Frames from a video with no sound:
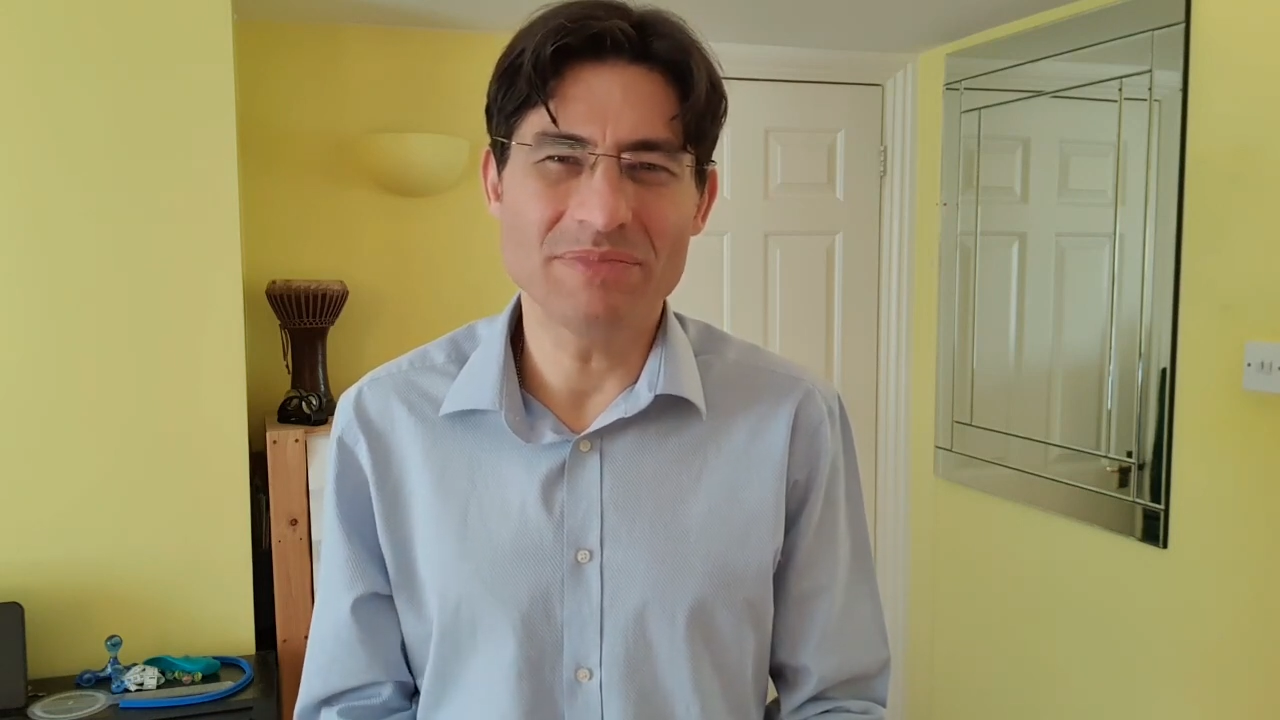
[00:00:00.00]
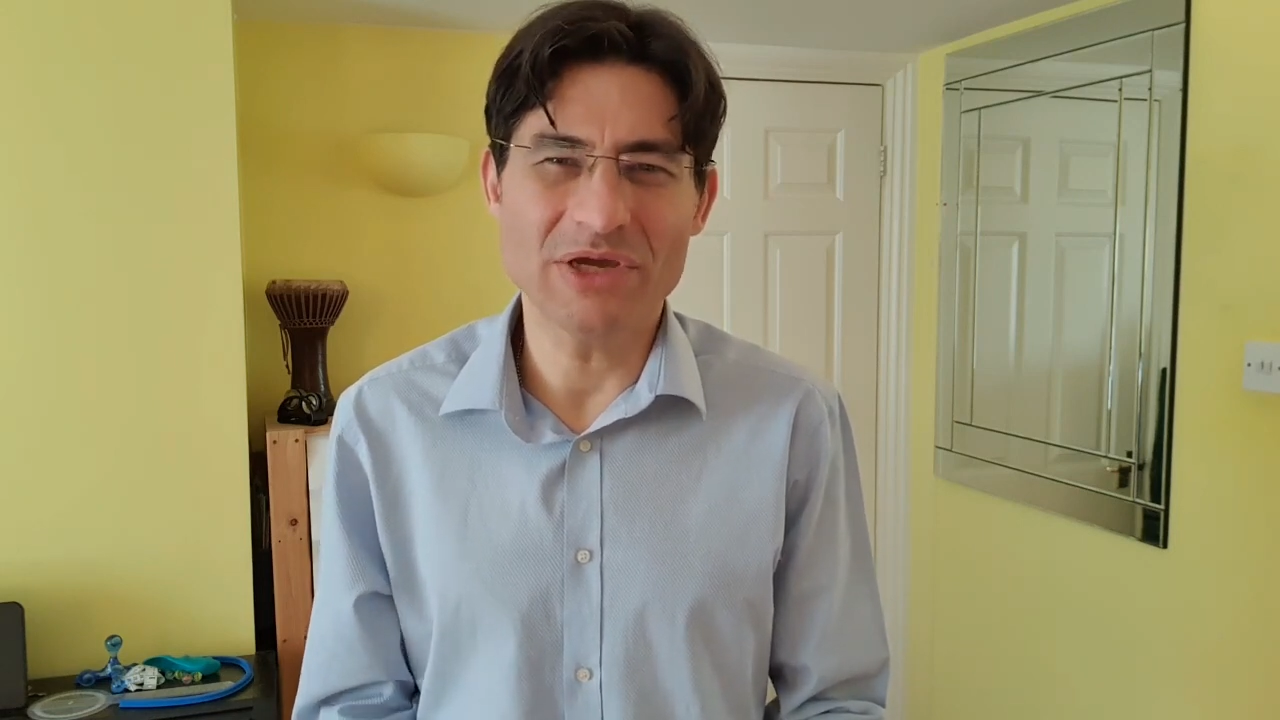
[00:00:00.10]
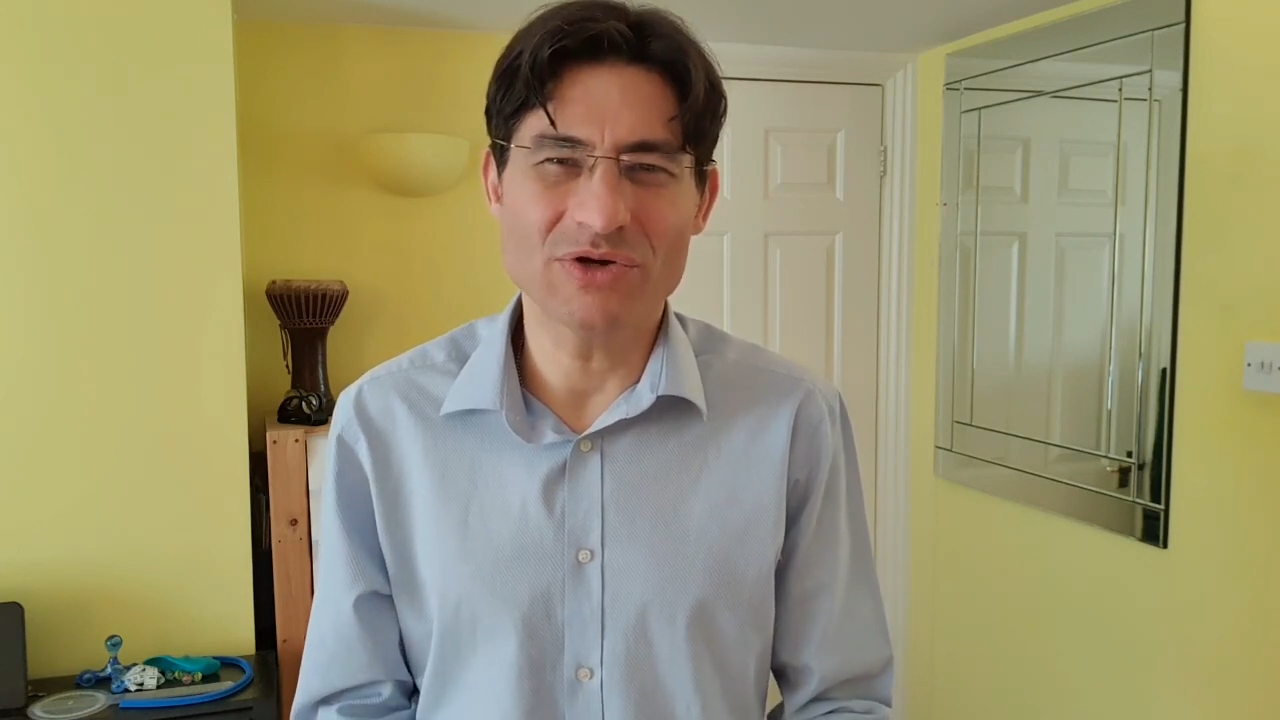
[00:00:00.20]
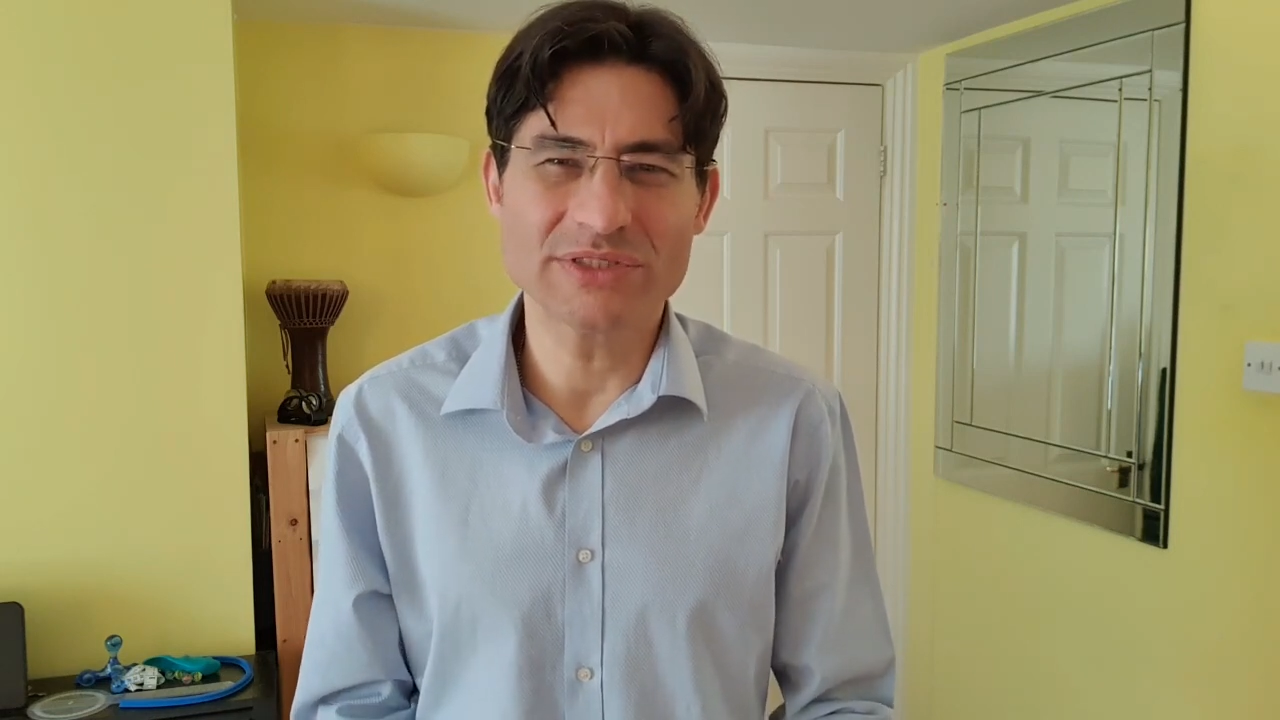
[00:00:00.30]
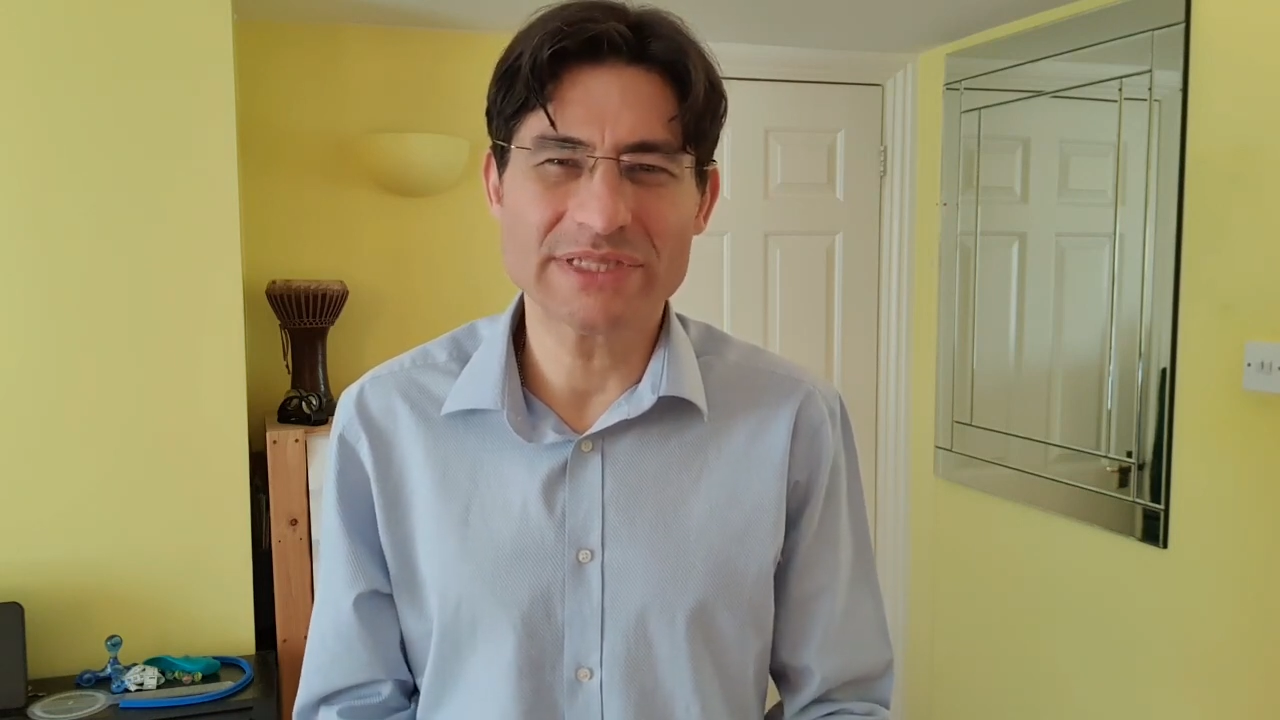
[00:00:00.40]

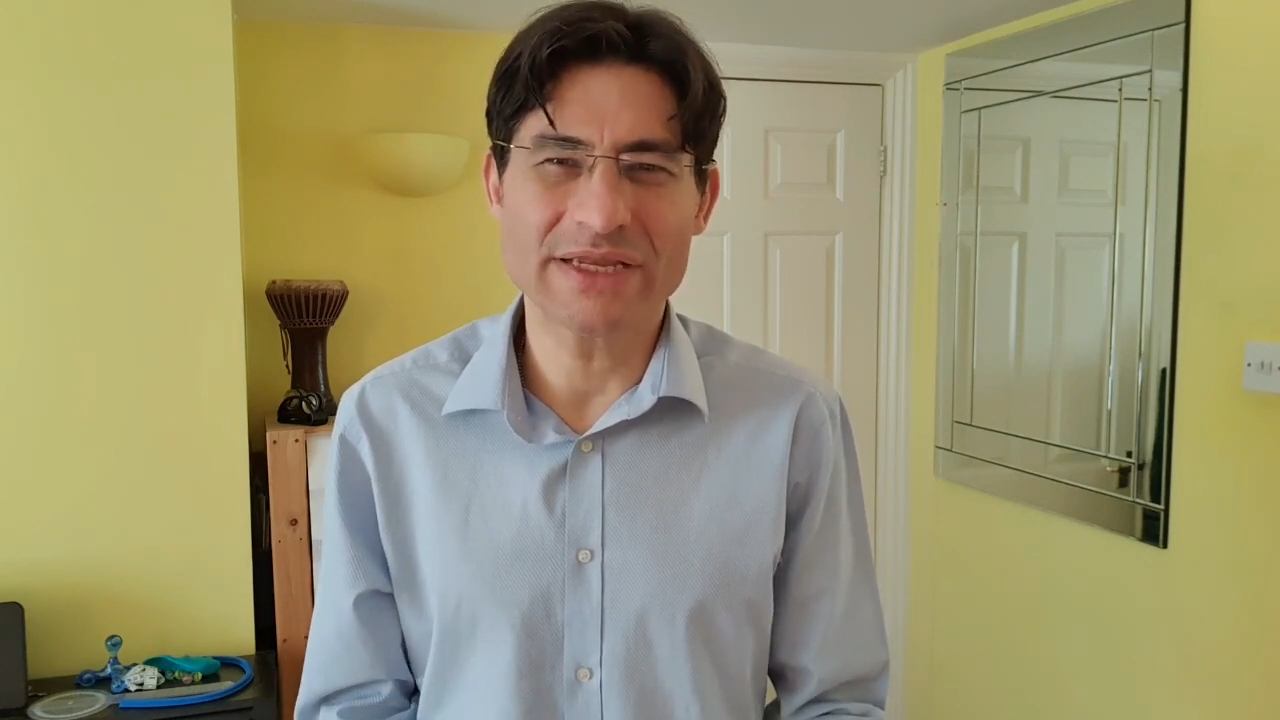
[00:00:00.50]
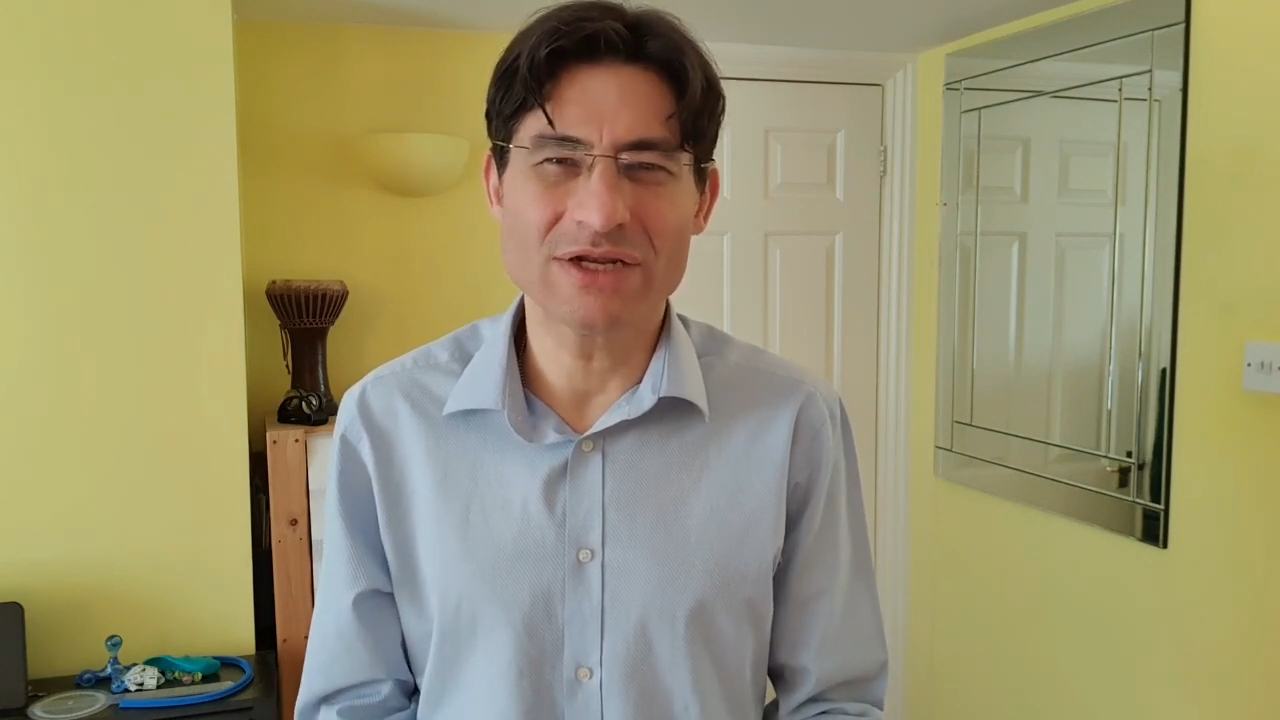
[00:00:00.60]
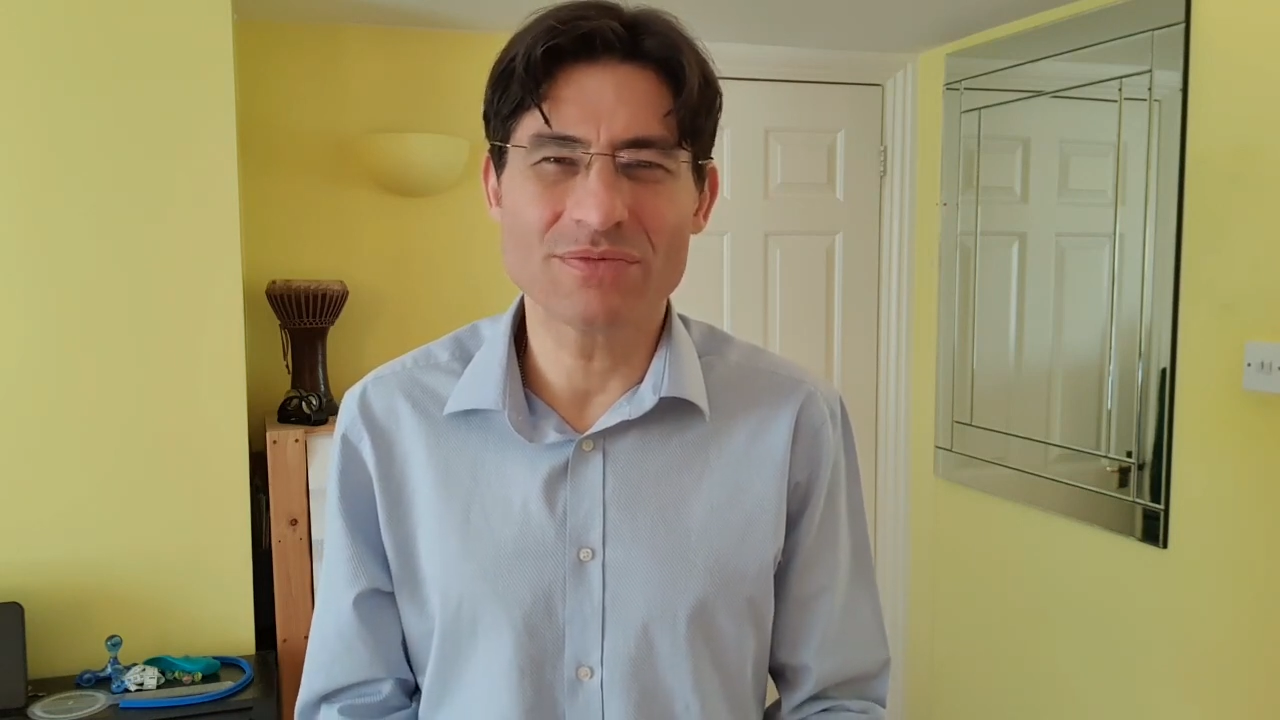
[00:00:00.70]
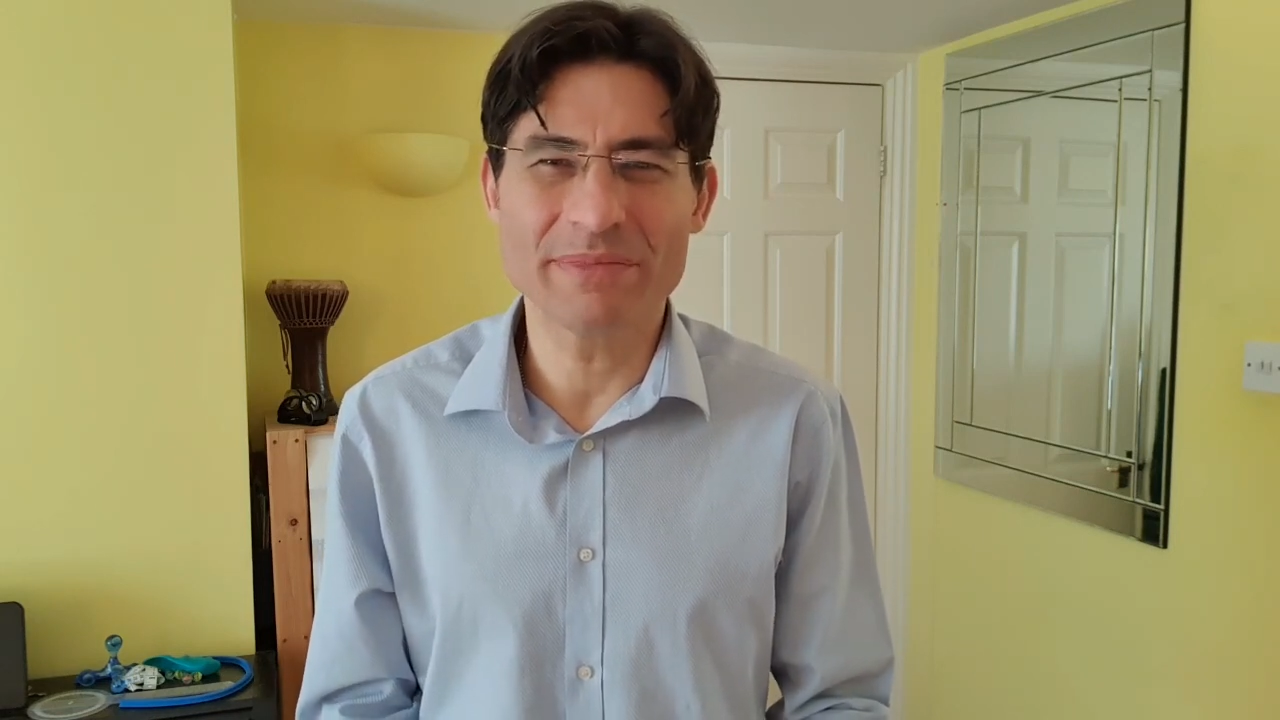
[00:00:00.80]
because they're not